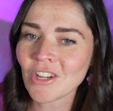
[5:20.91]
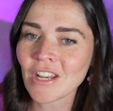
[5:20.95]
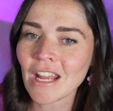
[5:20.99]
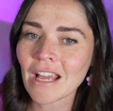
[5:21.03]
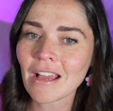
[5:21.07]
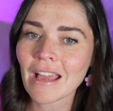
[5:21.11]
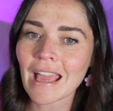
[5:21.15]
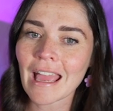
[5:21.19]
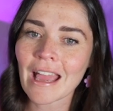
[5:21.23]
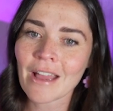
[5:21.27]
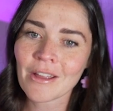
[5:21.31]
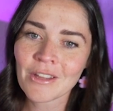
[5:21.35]
now
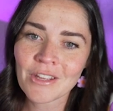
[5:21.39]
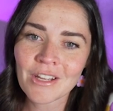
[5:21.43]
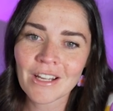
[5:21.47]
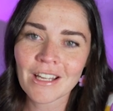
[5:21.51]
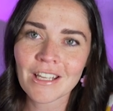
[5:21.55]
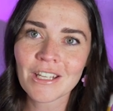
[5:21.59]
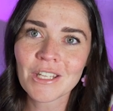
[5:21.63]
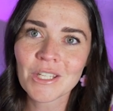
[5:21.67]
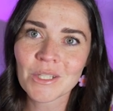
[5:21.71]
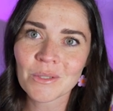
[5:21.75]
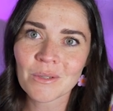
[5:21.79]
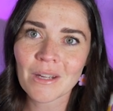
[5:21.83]
how you
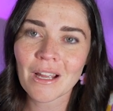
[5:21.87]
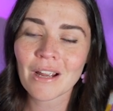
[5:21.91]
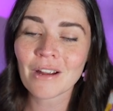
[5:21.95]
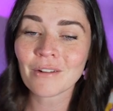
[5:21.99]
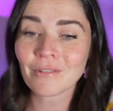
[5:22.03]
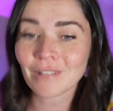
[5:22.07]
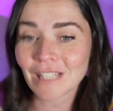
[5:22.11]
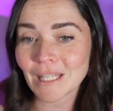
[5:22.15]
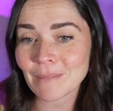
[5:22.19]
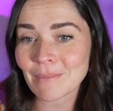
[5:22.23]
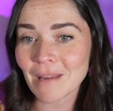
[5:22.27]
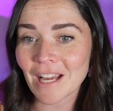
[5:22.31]
can do a
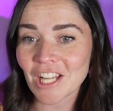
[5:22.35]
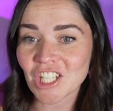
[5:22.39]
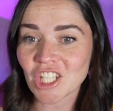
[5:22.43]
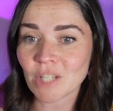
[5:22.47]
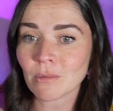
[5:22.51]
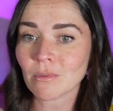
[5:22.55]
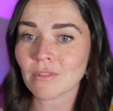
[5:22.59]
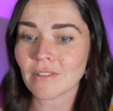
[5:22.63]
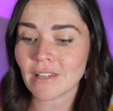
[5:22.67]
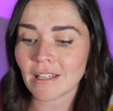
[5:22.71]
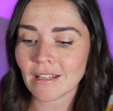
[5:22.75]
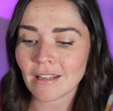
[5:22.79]
really bad
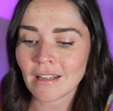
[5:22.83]
job of it.